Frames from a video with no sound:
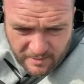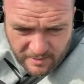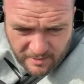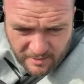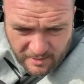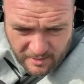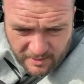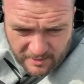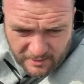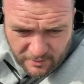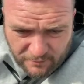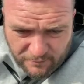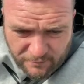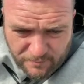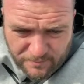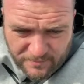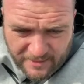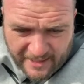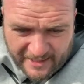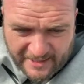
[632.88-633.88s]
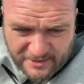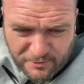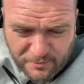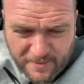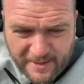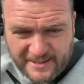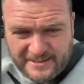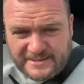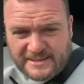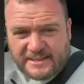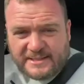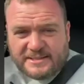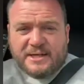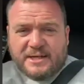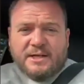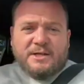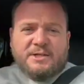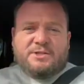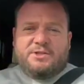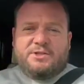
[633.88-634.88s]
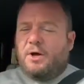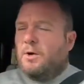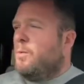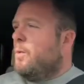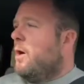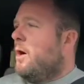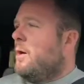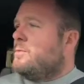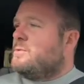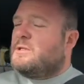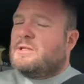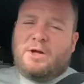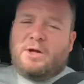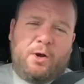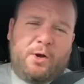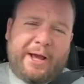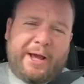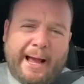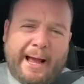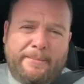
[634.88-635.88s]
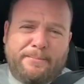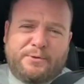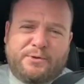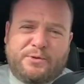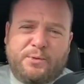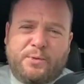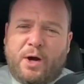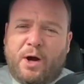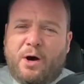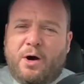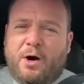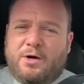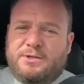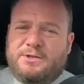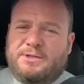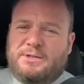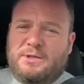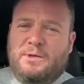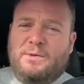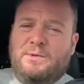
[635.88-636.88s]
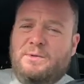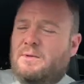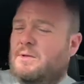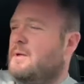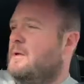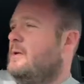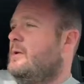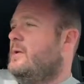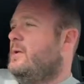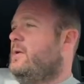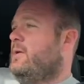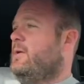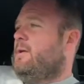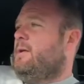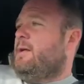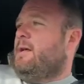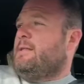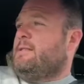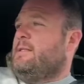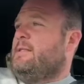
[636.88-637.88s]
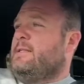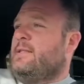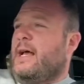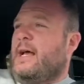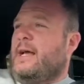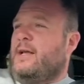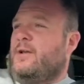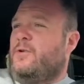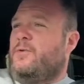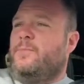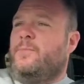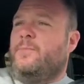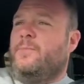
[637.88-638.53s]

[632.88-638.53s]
Hello from Dagenham, Essex. Do you know what? I was gonna go Capital Cart soon. That's in Dagenham.